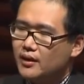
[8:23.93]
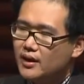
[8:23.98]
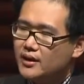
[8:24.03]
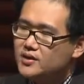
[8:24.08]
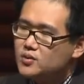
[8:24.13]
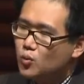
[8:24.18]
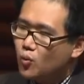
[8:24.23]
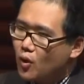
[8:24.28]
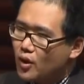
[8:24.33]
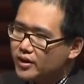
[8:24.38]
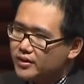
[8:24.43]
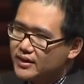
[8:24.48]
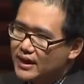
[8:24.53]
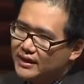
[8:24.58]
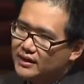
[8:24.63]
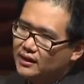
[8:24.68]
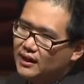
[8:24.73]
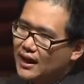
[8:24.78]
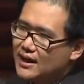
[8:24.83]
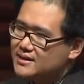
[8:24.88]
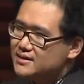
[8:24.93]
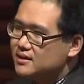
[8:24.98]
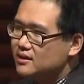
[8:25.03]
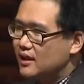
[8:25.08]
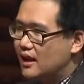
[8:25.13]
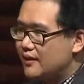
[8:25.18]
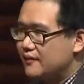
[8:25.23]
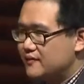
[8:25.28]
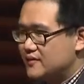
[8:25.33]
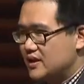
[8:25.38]
It's work that can last a
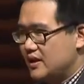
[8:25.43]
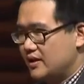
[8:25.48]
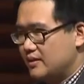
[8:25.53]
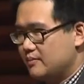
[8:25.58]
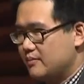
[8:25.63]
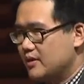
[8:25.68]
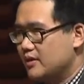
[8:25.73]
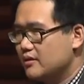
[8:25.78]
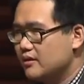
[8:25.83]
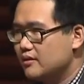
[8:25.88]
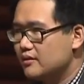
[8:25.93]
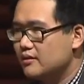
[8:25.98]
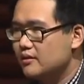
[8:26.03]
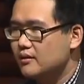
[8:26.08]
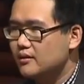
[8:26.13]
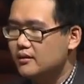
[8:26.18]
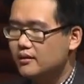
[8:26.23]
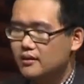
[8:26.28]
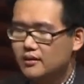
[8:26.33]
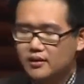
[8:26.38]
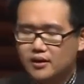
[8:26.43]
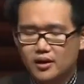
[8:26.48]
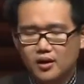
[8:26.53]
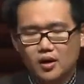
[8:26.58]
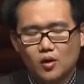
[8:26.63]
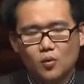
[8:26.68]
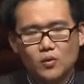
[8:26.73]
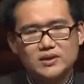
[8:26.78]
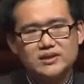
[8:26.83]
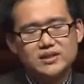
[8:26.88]
lifetime.
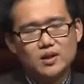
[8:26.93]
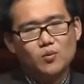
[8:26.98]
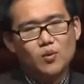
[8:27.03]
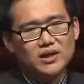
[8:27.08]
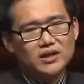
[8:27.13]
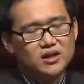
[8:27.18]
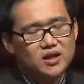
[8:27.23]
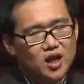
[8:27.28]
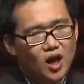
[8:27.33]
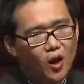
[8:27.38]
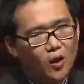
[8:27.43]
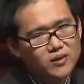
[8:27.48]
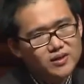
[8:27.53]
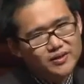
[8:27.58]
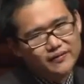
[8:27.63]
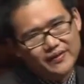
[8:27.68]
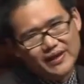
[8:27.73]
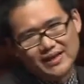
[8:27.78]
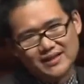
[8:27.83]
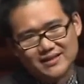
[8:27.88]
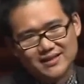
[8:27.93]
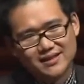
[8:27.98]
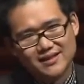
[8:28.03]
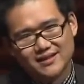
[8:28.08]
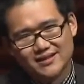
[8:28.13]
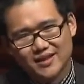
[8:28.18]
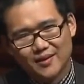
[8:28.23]
When someone cultivates